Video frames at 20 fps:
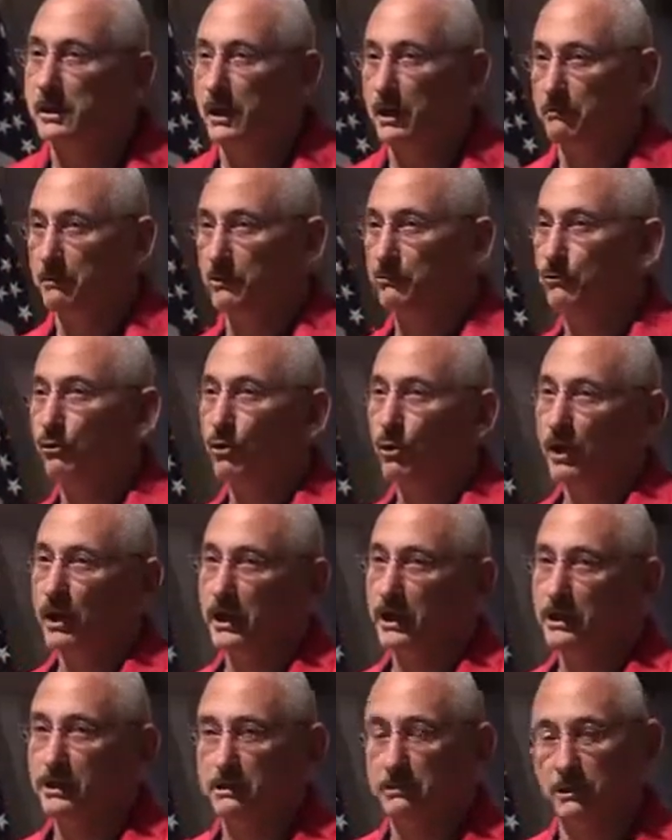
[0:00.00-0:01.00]
And before
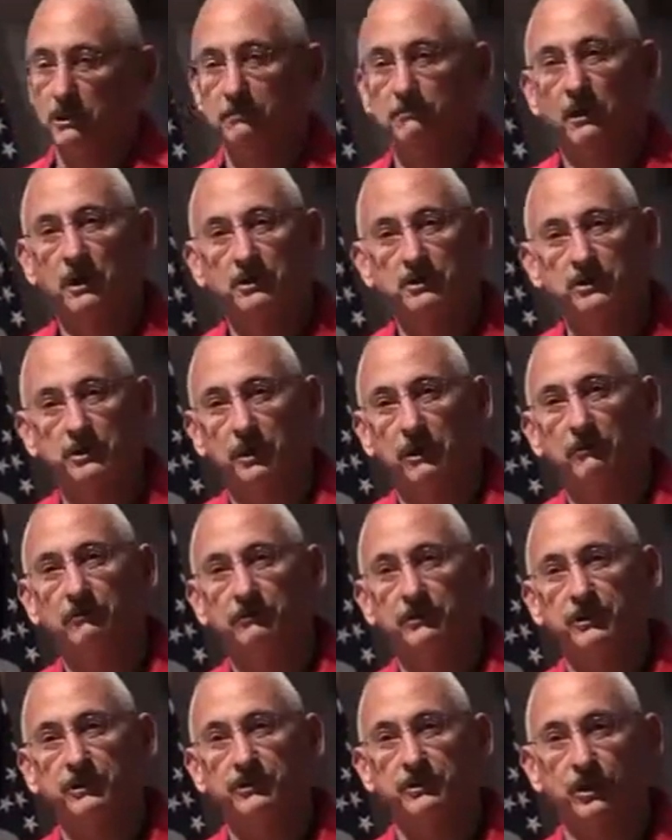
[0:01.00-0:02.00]
I killed
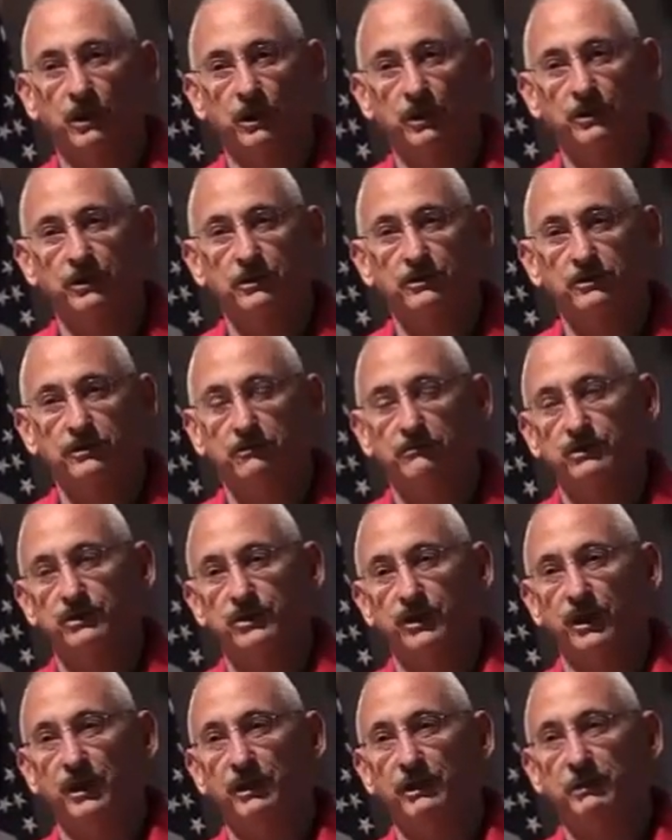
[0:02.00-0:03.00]
myself in the darkness of
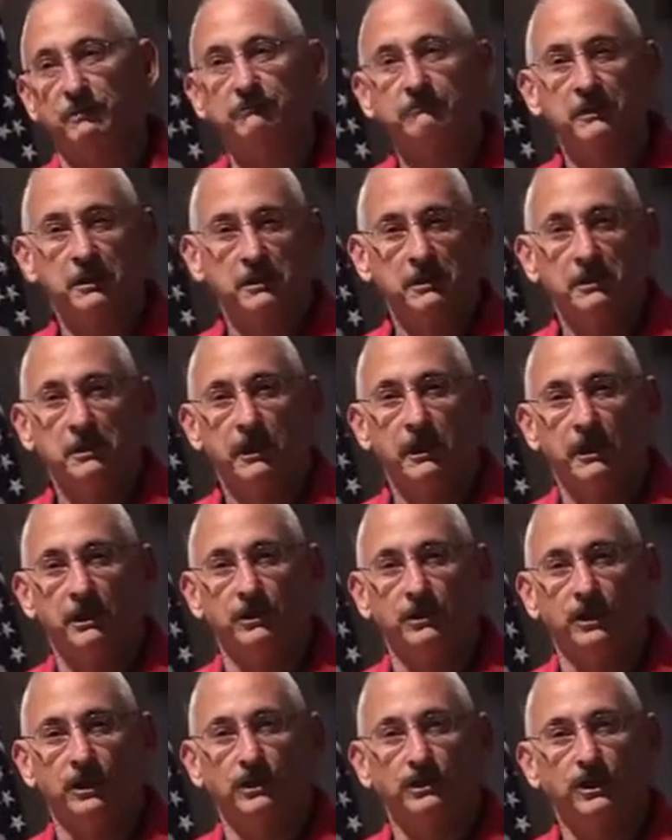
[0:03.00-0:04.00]
sin
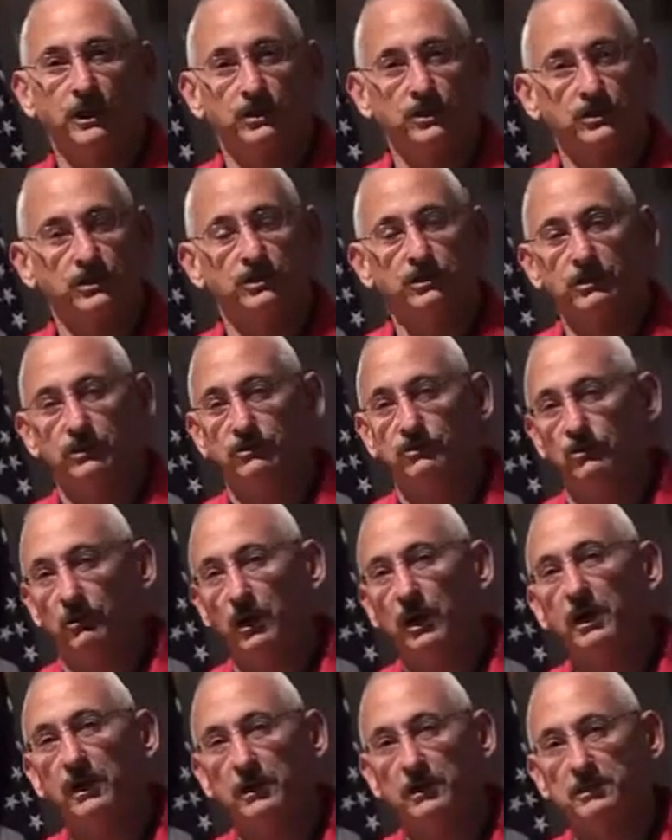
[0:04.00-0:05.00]
and the addiction to
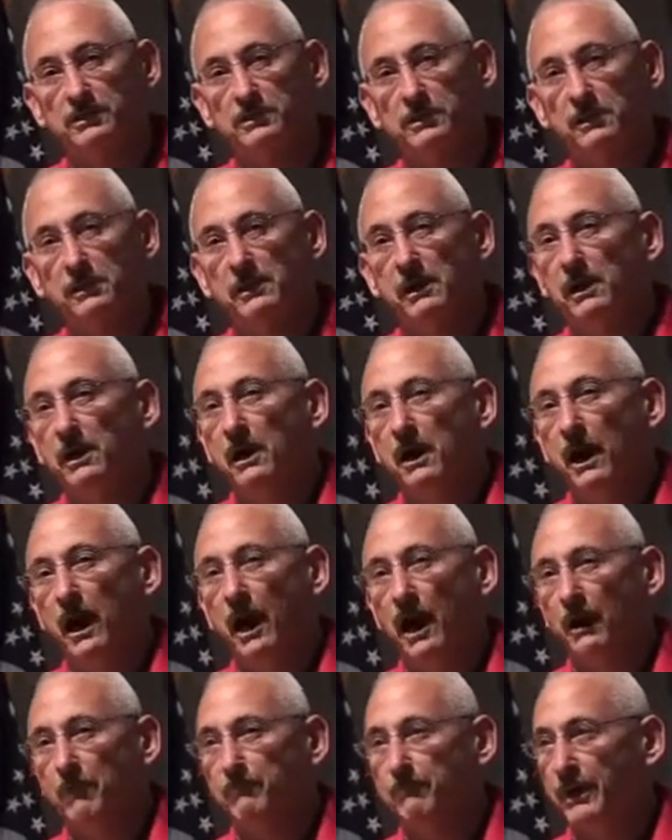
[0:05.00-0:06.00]
drugs,
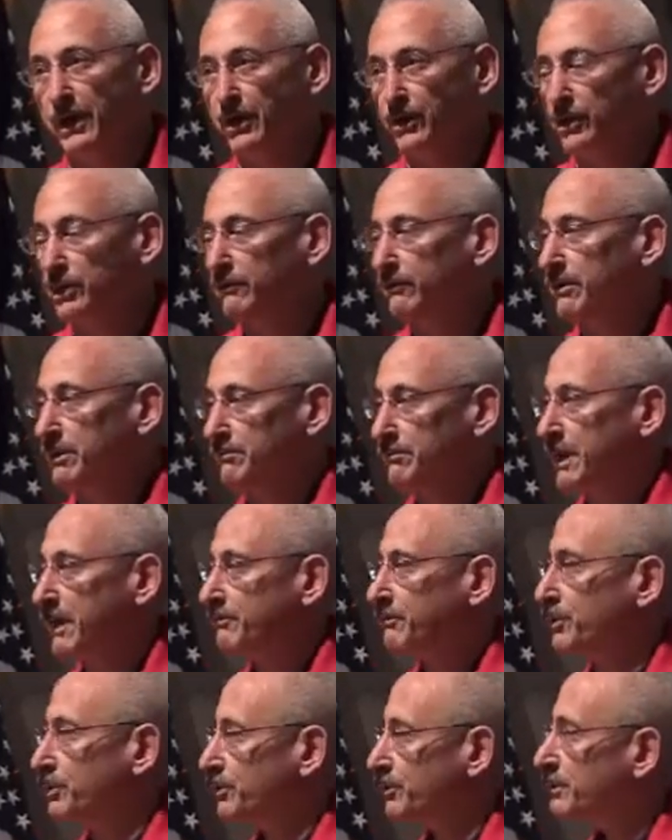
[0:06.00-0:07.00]
I barely
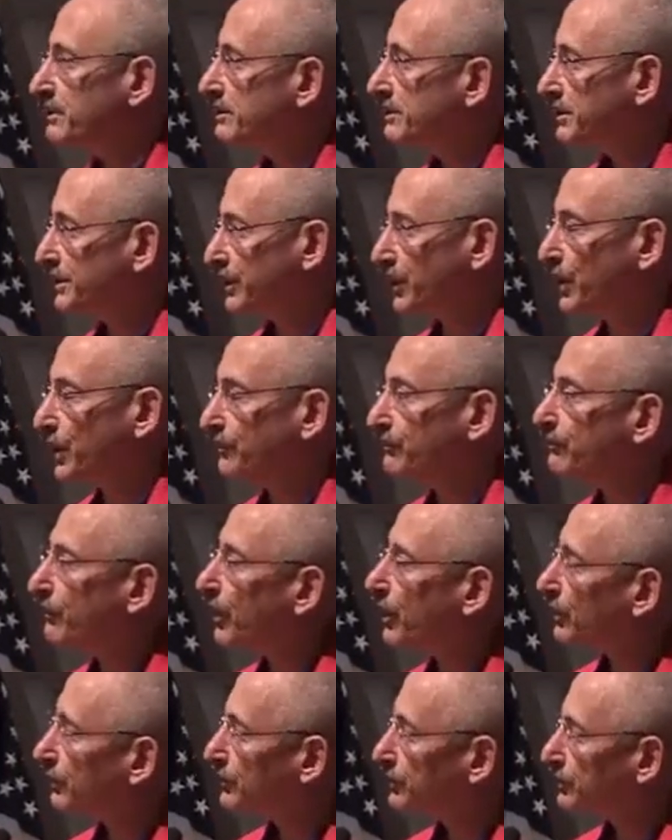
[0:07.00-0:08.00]
remembered the Our
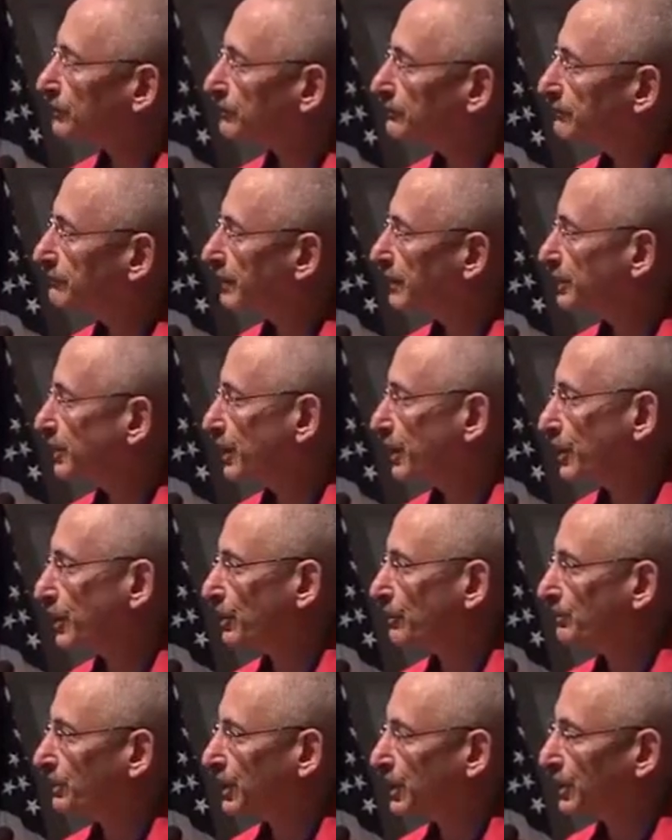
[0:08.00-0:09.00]
Father and the
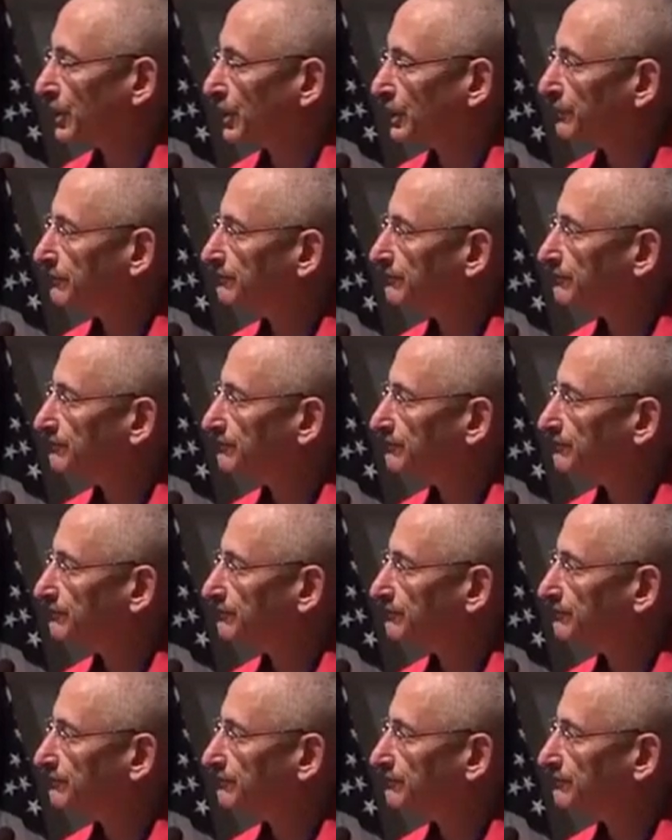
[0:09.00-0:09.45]
Hail Mary,